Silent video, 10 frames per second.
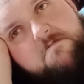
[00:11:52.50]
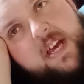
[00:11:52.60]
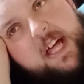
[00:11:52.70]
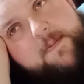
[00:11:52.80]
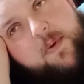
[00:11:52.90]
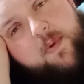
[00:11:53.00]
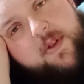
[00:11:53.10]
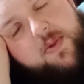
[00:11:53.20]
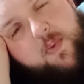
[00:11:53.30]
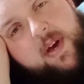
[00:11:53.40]
it'll be
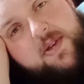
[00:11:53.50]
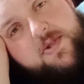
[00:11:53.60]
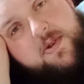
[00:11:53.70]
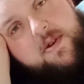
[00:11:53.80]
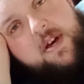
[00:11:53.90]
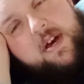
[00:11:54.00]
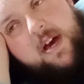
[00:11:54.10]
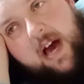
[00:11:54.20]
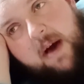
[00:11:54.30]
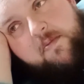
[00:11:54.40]
worth the wait, so
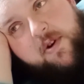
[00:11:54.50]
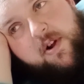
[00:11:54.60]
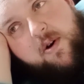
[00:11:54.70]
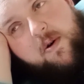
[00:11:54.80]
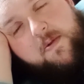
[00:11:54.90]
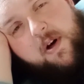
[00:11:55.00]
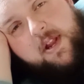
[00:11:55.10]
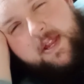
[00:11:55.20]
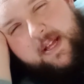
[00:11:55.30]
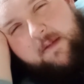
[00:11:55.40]
I'm going to hold on
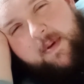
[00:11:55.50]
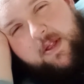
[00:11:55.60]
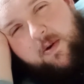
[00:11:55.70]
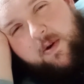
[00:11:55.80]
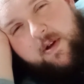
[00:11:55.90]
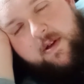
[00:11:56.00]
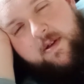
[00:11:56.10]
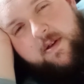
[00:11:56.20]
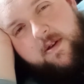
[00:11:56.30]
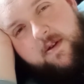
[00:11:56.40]
a little bit longer
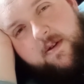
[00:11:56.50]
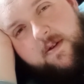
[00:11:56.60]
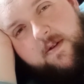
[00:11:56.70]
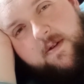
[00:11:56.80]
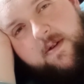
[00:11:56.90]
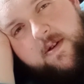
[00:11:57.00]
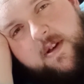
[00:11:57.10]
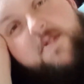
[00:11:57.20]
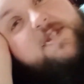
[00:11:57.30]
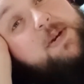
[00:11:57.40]

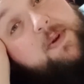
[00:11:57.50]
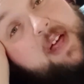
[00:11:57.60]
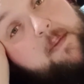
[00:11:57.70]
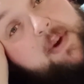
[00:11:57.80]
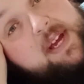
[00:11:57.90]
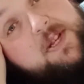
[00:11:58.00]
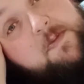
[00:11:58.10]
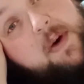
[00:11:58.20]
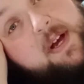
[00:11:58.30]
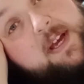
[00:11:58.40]
and see what they're bringing to market